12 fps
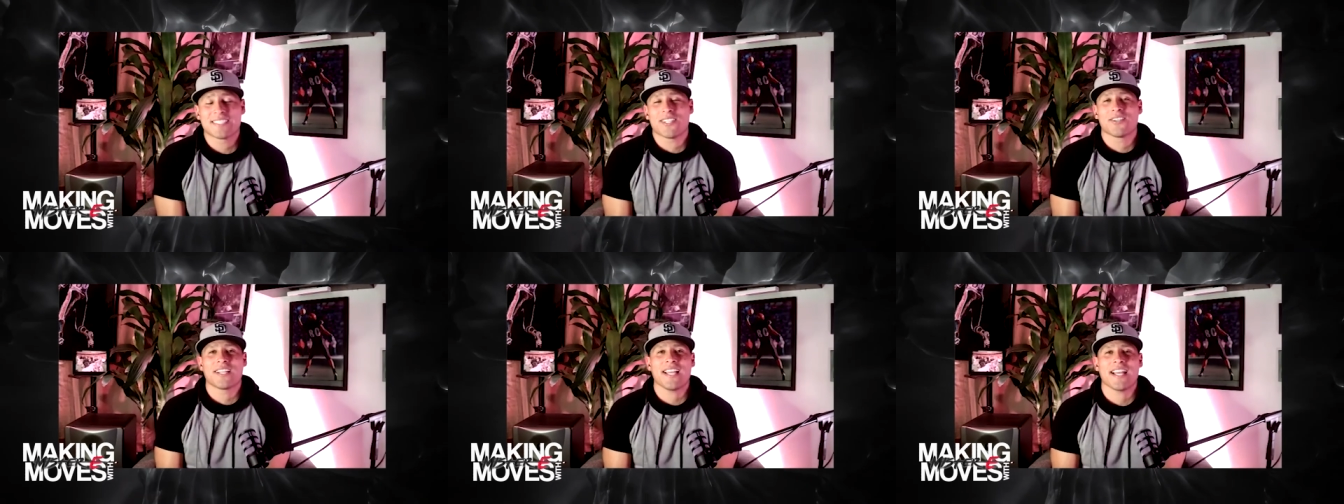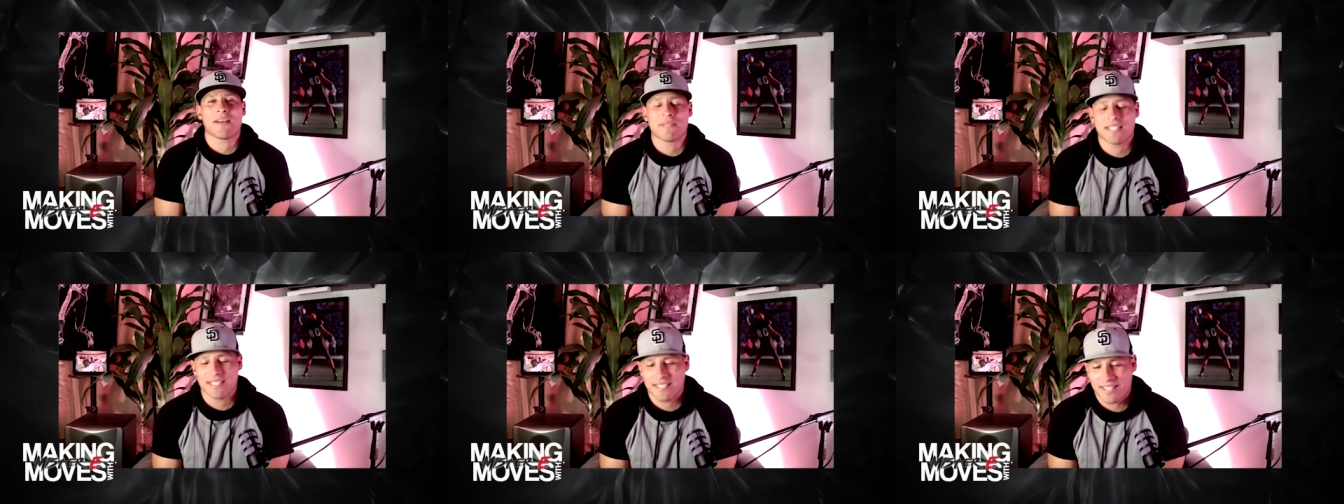is okay. I
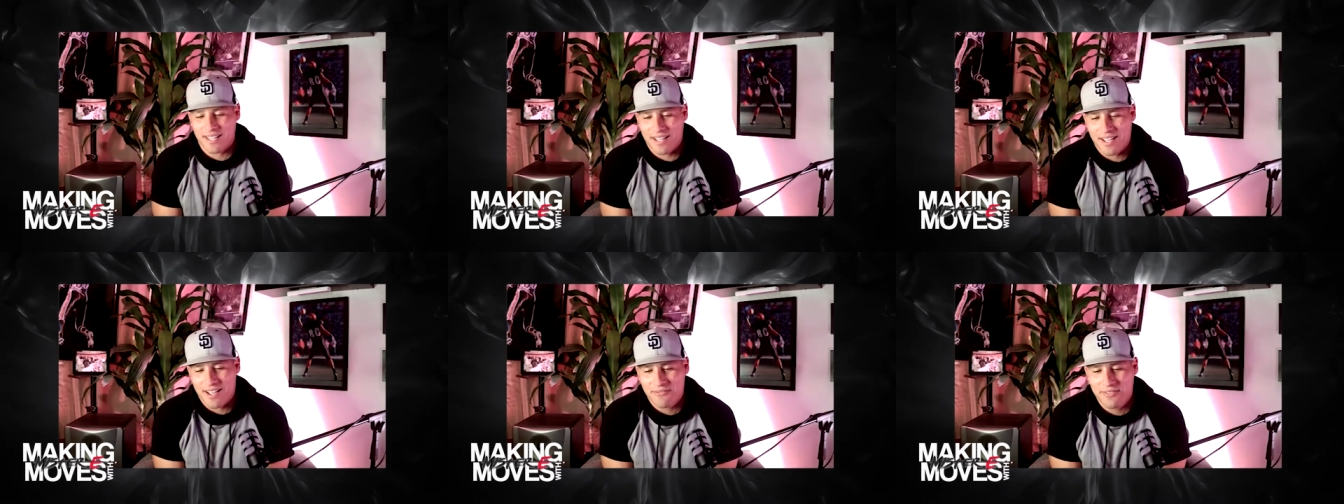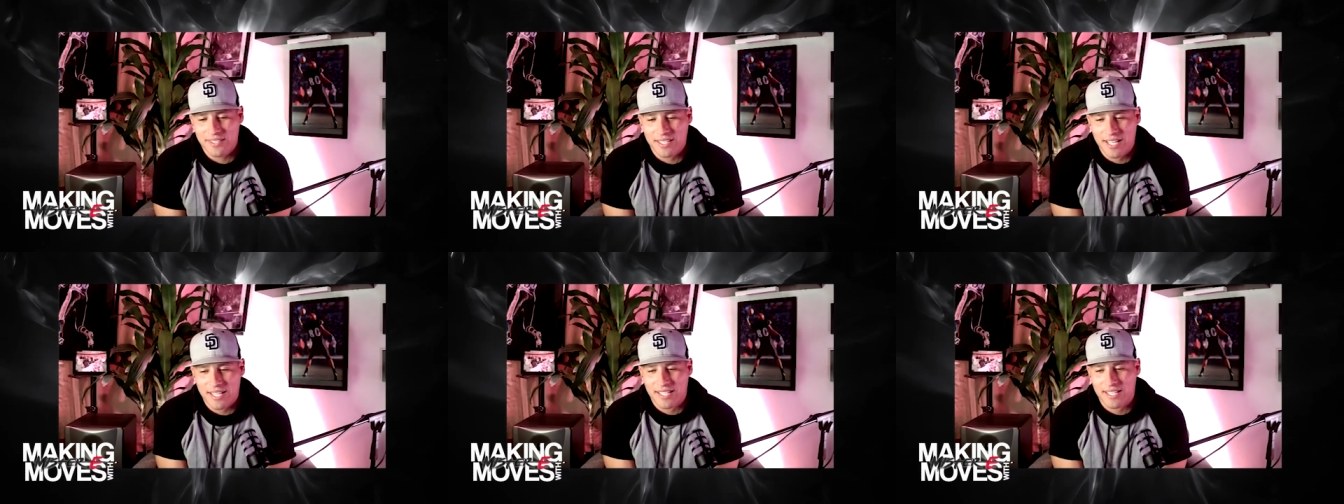mean, I, I feel
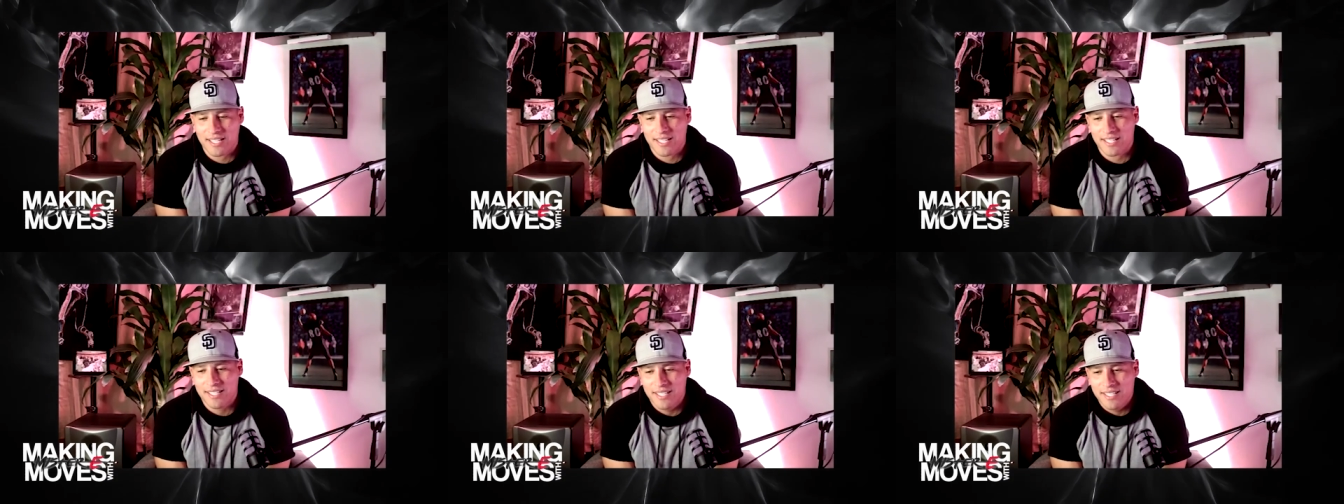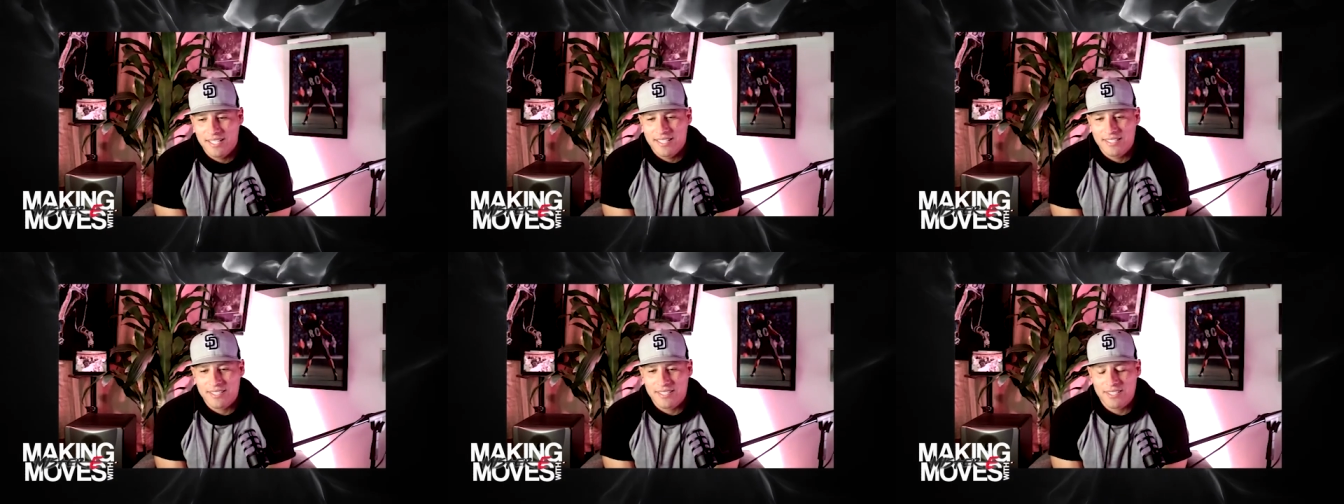like uh,
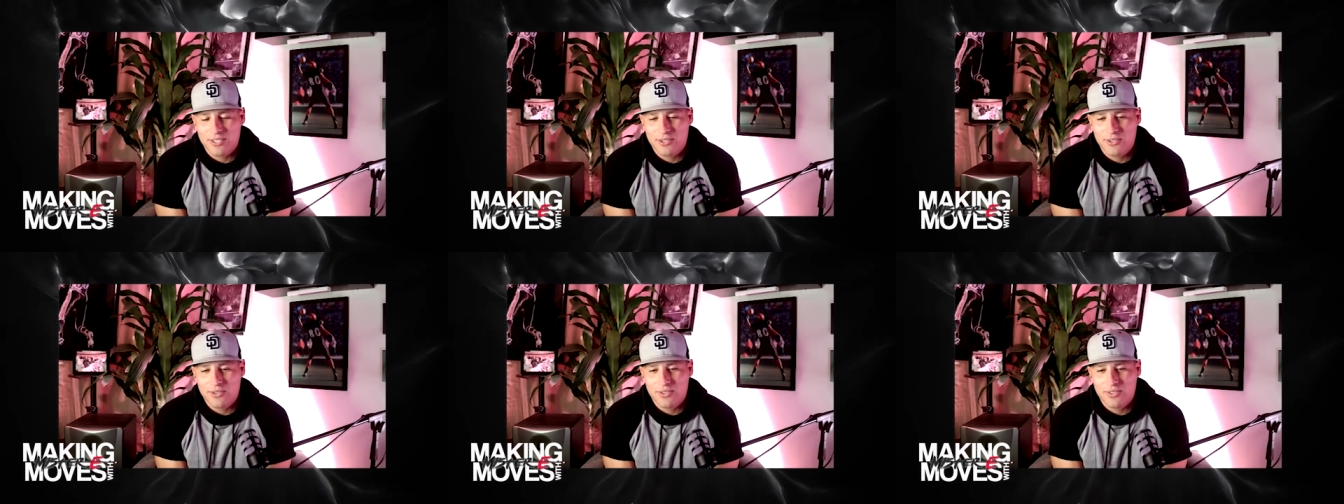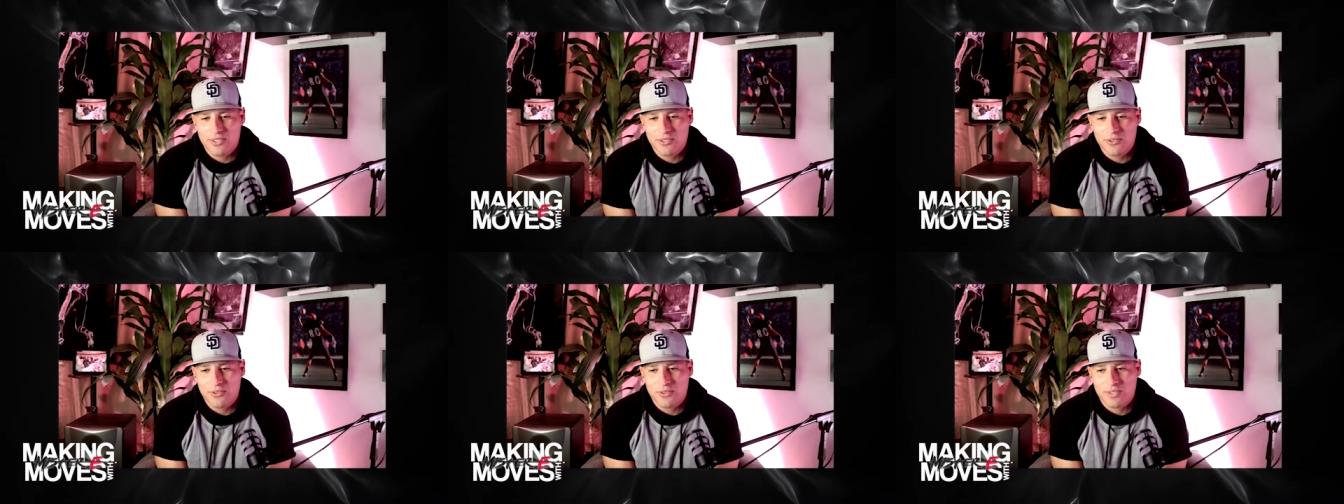you
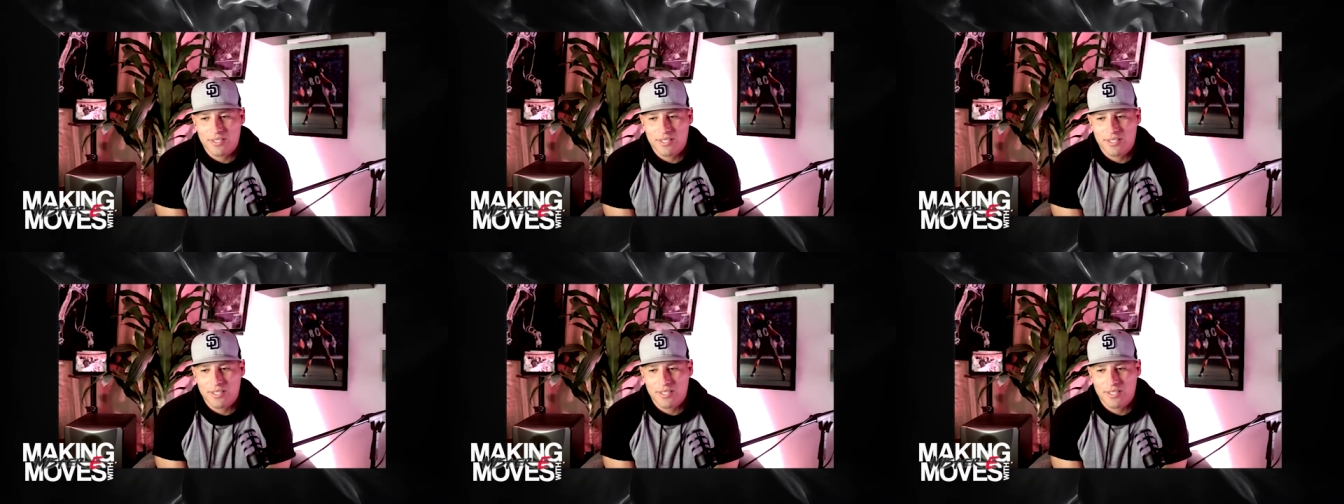you